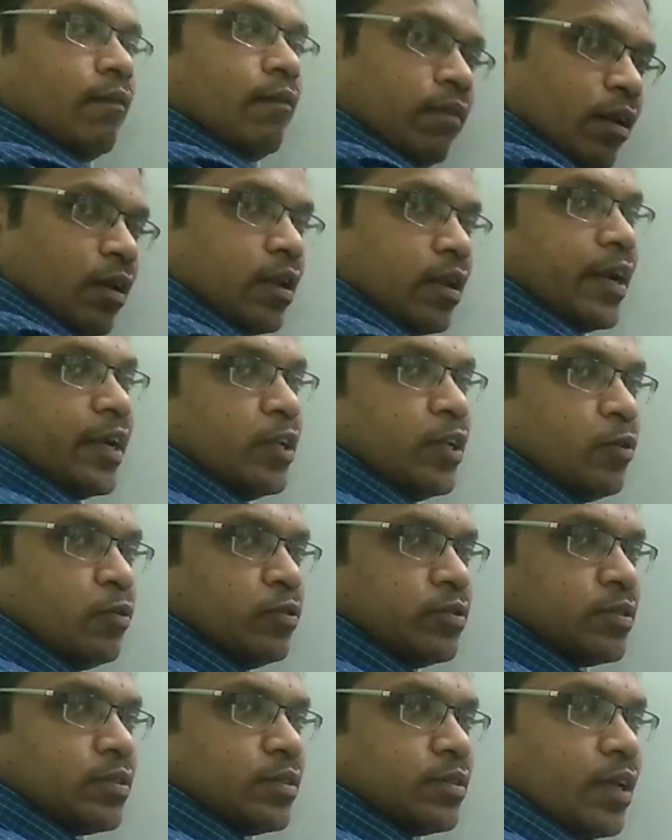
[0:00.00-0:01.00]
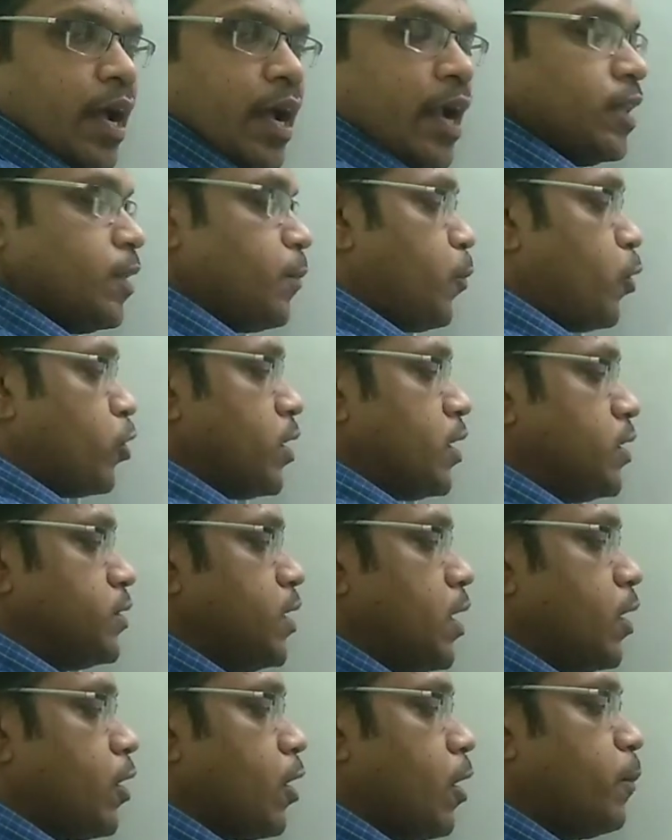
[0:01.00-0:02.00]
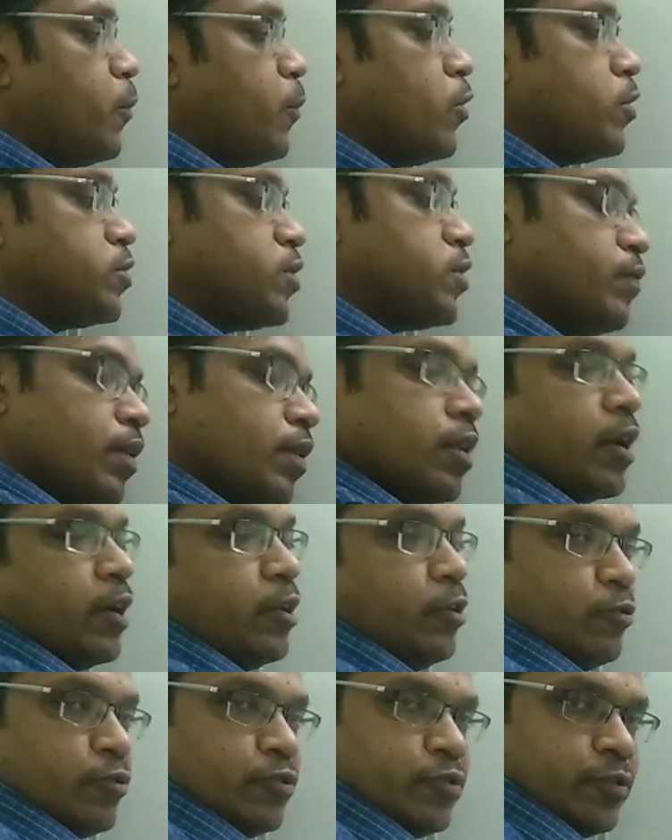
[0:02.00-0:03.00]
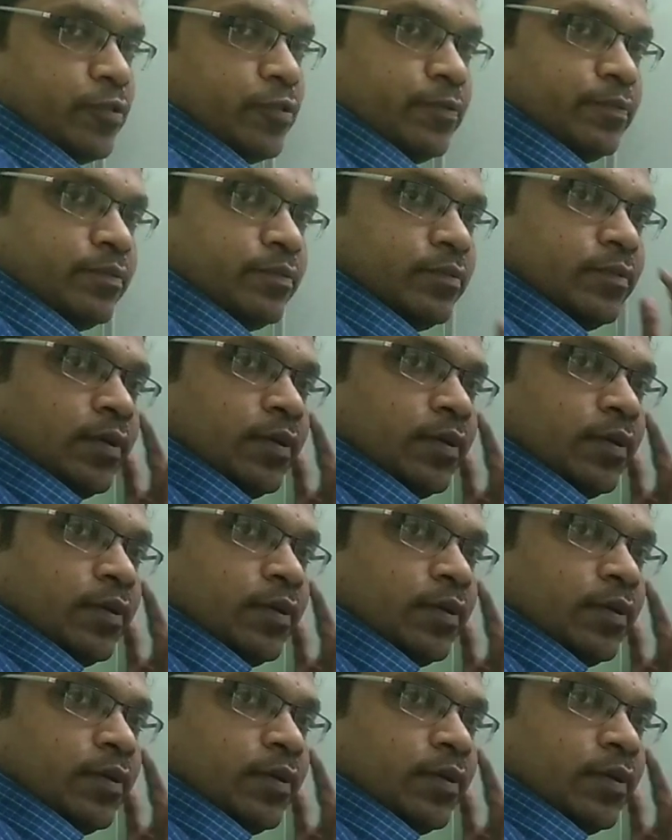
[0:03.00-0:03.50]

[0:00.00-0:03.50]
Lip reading: will reduce, and the potential drop also will reduce.